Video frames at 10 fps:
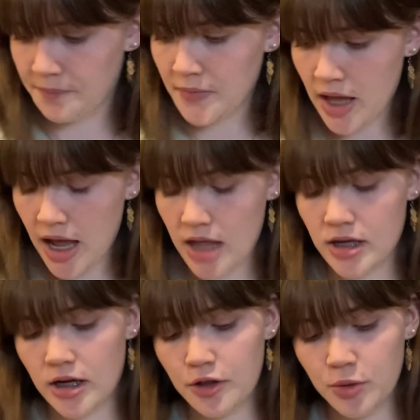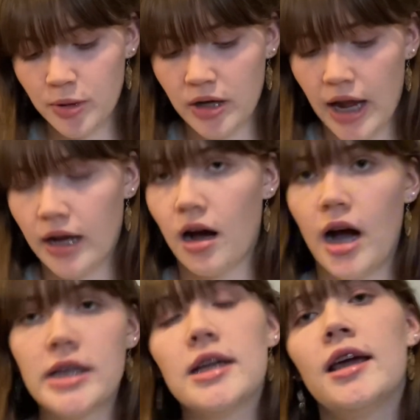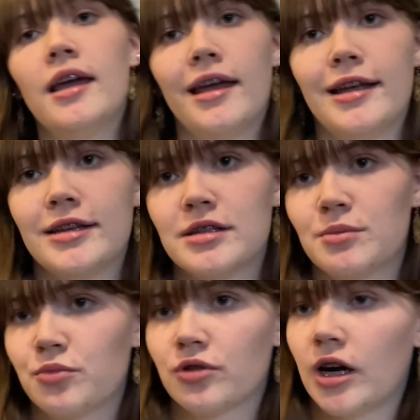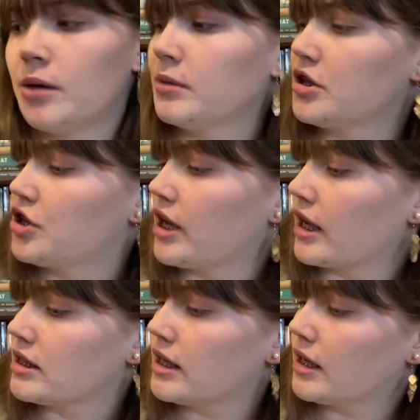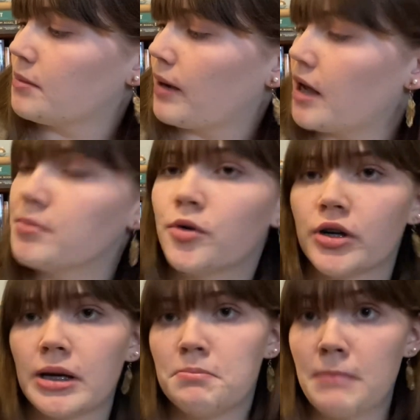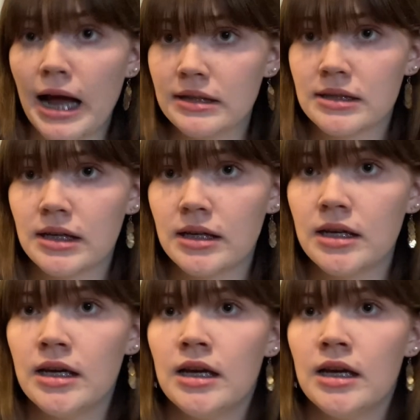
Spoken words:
And then another book I got is Prom Chanted by Morgan Matson.